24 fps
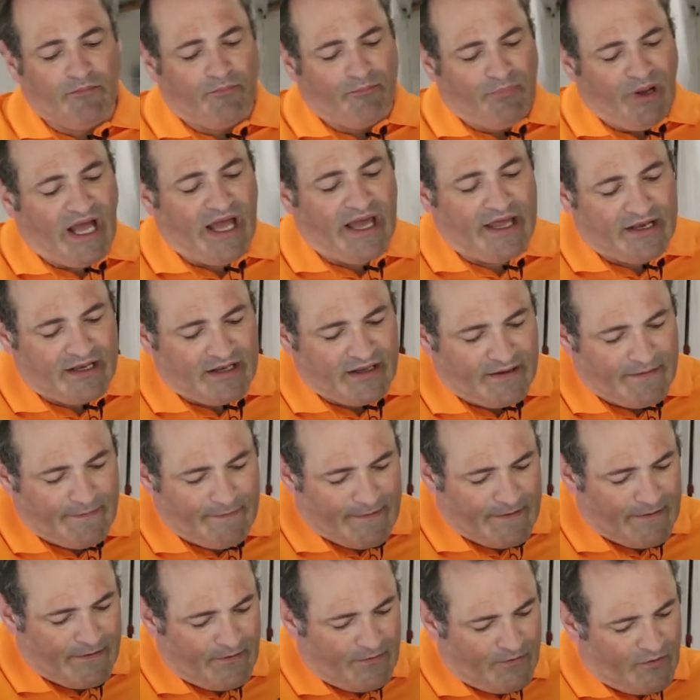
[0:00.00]
But
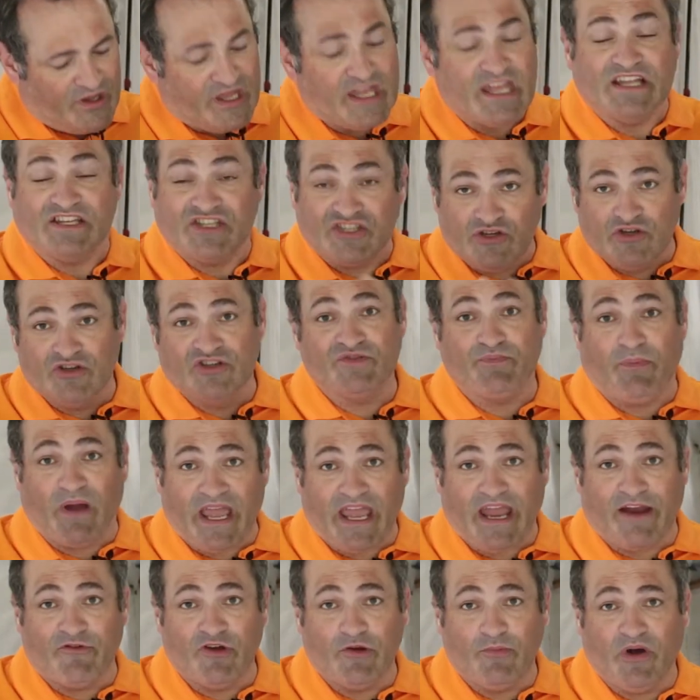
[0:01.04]
it's used by
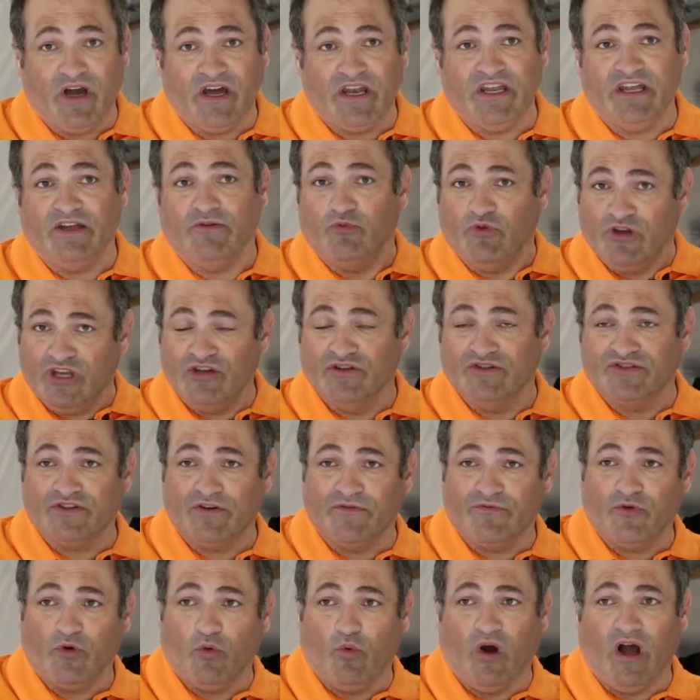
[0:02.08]
everybody. We used it
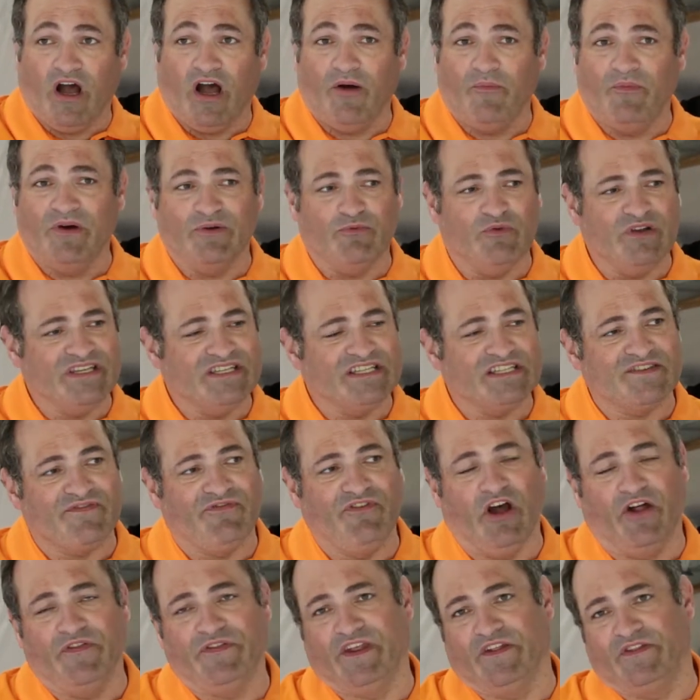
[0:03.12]
for a while, but we just
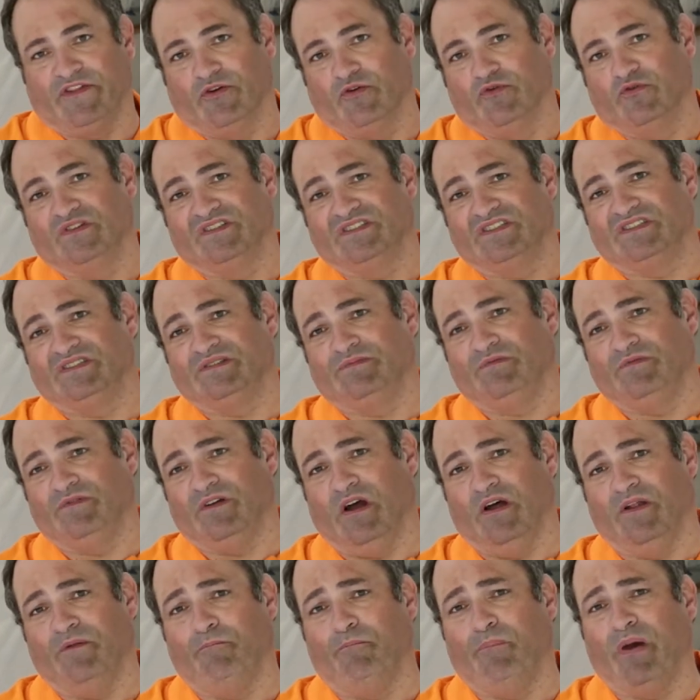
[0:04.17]
felt that there was
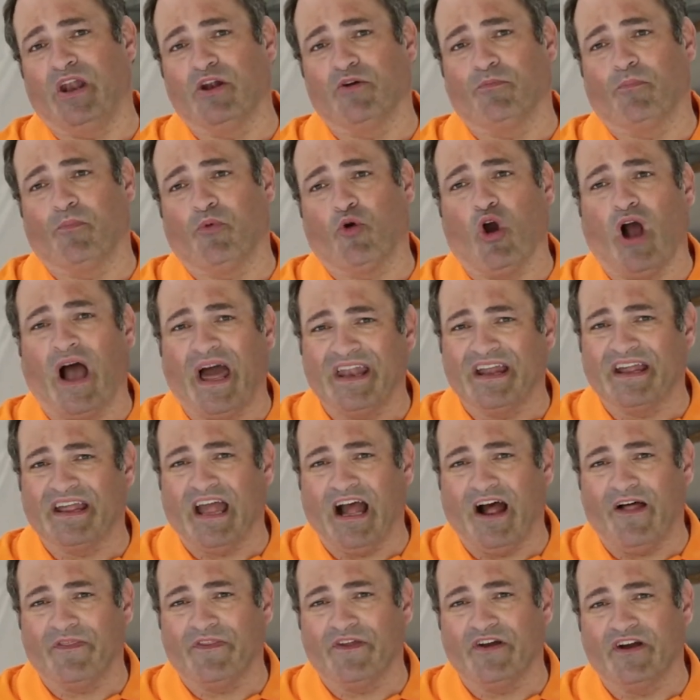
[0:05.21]
a better product
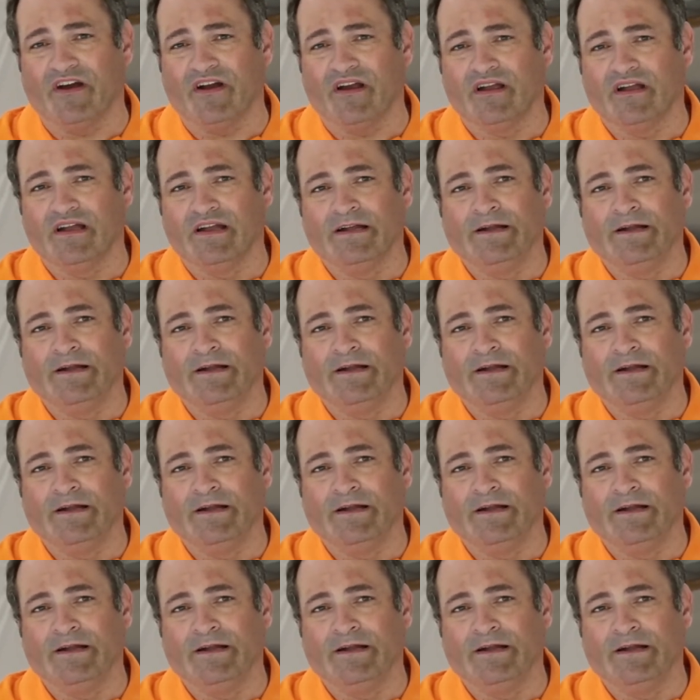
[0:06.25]
out there.